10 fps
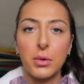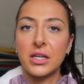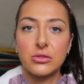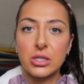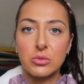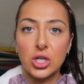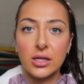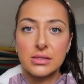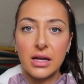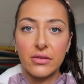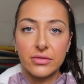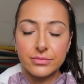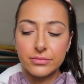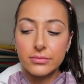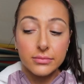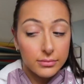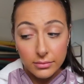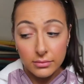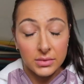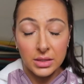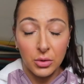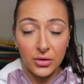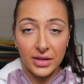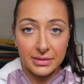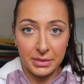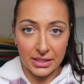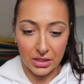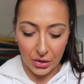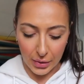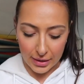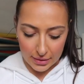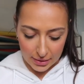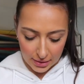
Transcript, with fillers: my new Gymshark stuff to motivate me to do it.